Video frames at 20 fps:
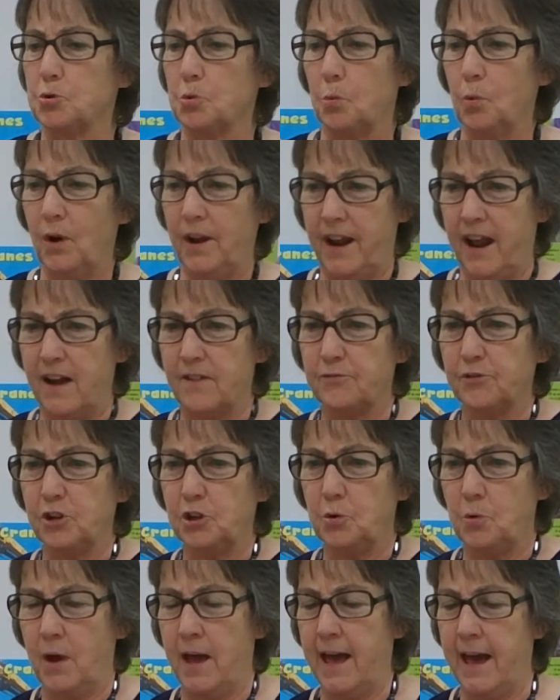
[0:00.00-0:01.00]
whatever
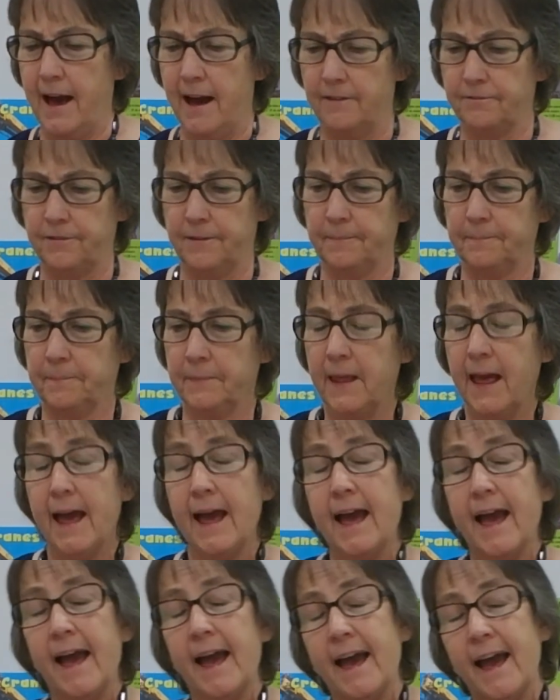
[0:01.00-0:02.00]
you have.
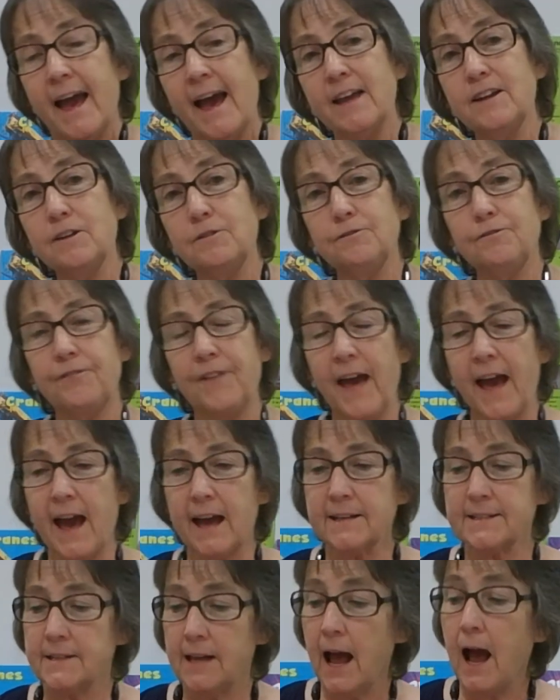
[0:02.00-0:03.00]
And in
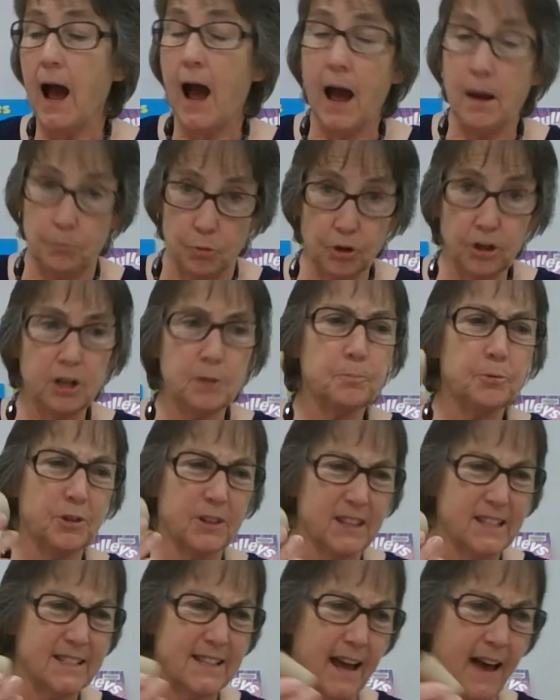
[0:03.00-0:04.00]
fact, we're going to put
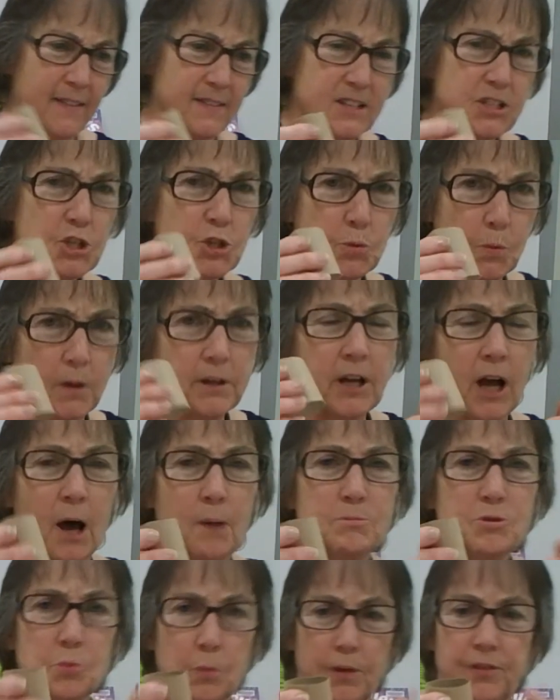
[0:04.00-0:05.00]
this on. This is what
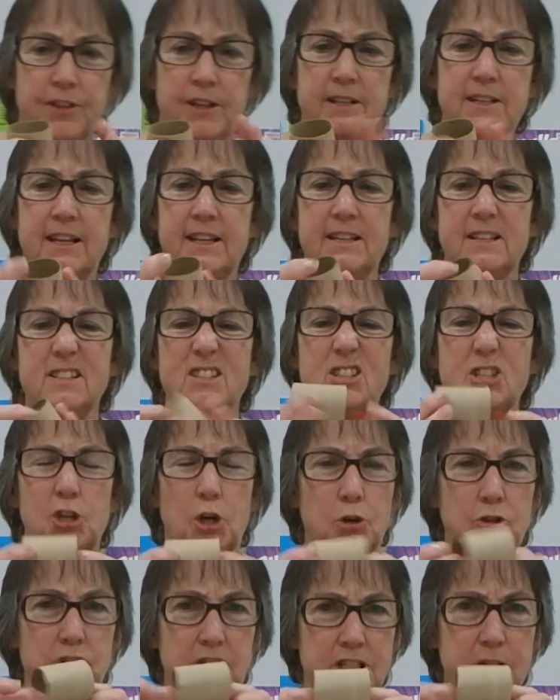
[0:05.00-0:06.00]
comes with it, is,
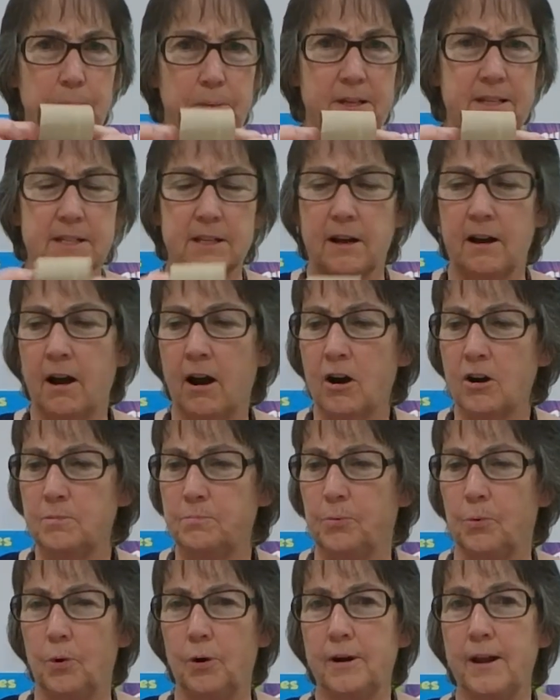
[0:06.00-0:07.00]
just a piece of
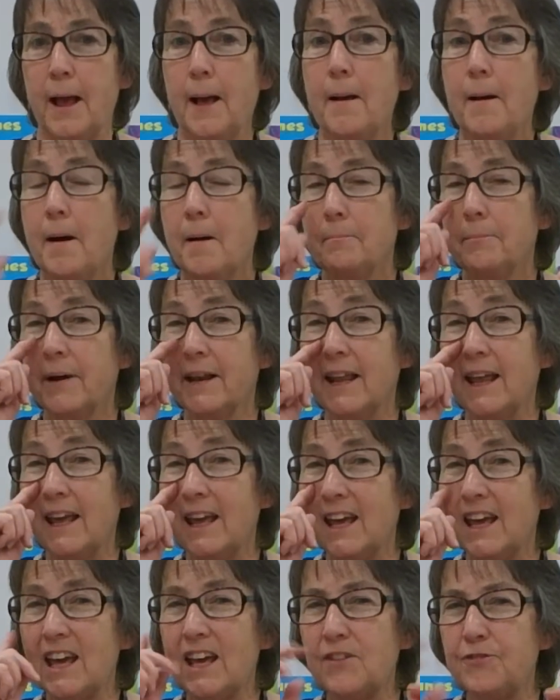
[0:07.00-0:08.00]
cardboard. But
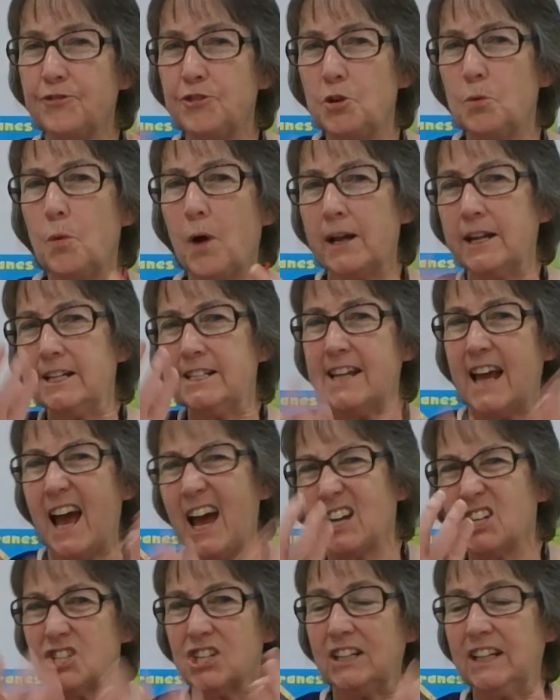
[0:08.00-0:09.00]
if you wanted to
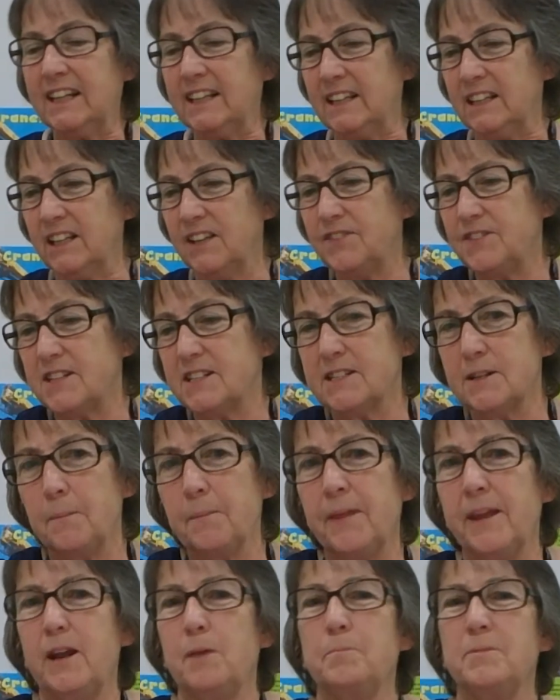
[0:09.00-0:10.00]
actually lift
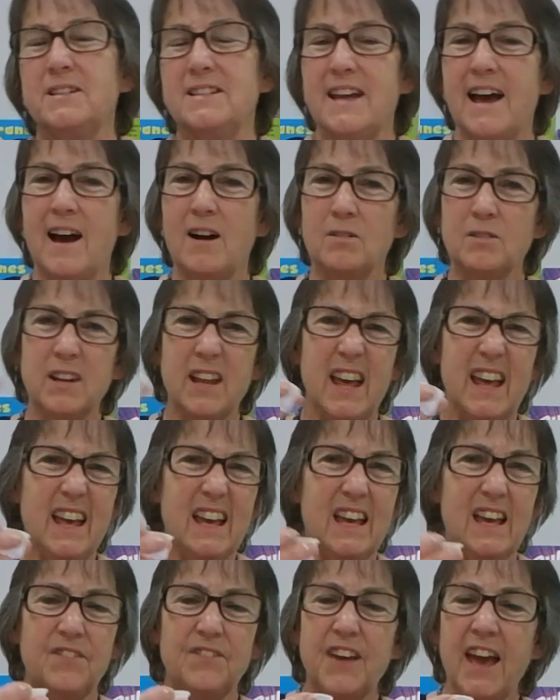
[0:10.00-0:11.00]
something up and down,
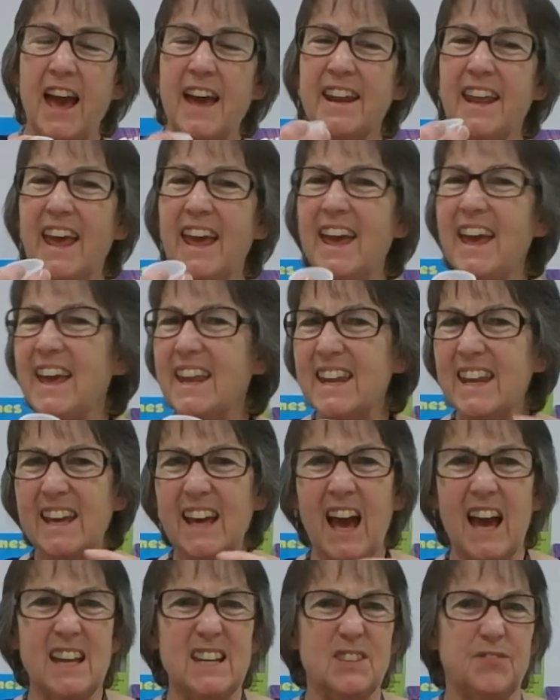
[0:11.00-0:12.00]
if you had any
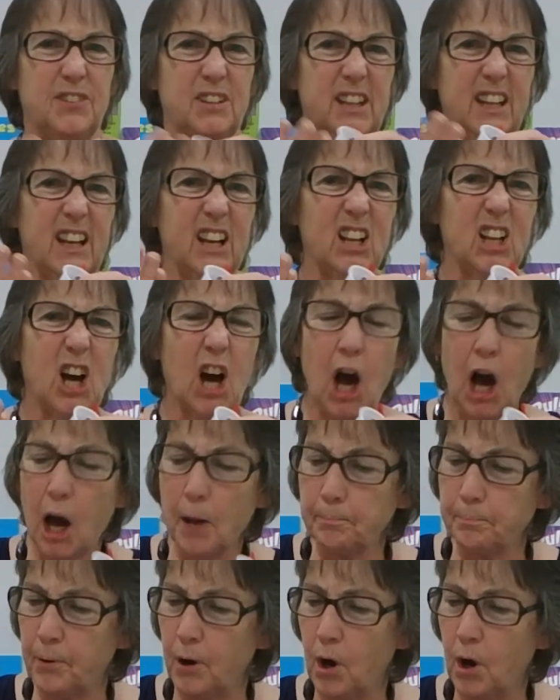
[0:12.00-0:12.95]
kind of a little cup,